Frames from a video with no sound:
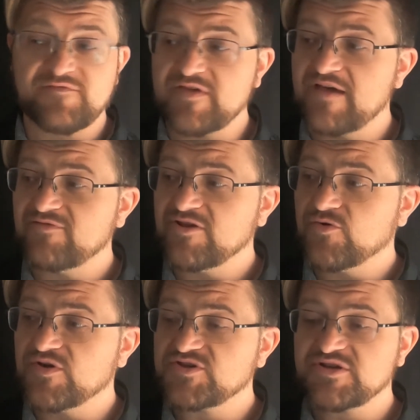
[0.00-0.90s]
you have any
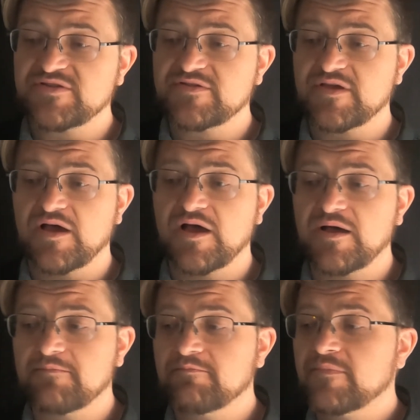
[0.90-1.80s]
questions,
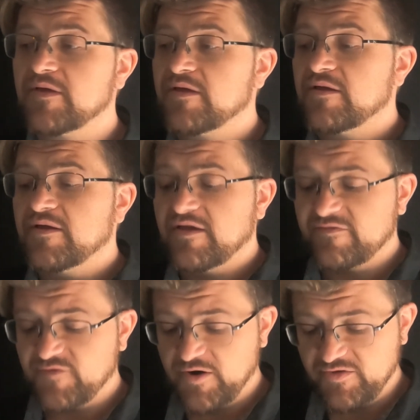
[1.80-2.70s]
as
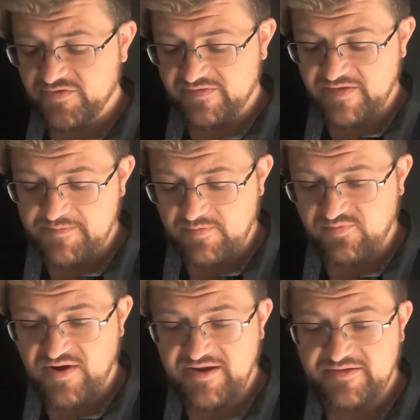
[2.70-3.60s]
far as the type of
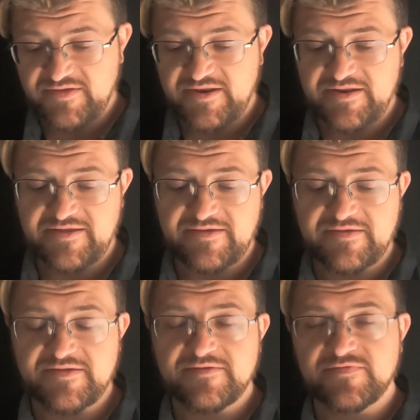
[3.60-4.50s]
product that it
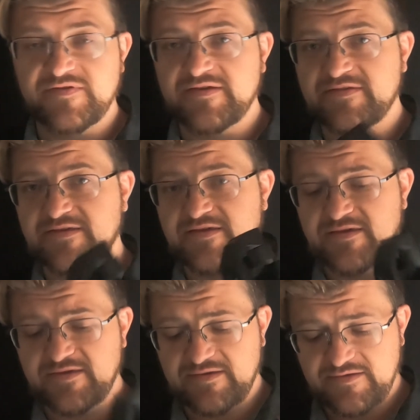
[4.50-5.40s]
is, this
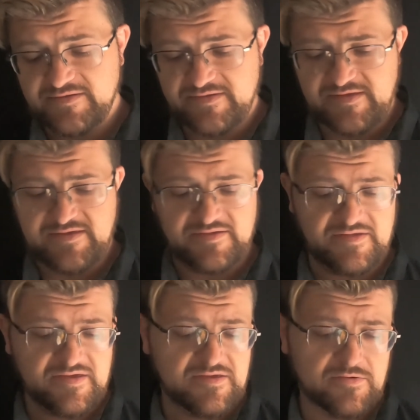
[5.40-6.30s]
is the
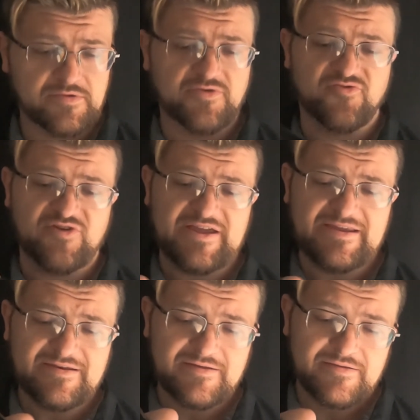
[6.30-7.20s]
Zhiyun
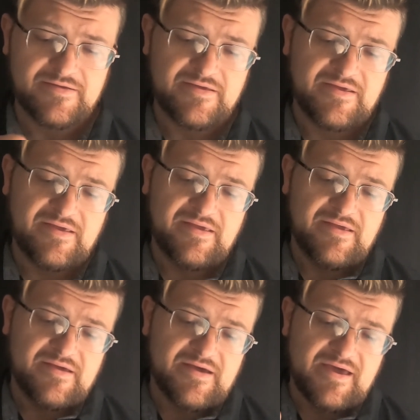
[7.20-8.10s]
Crane.
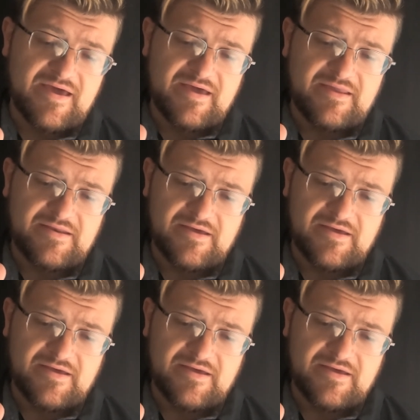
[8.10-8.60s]
And,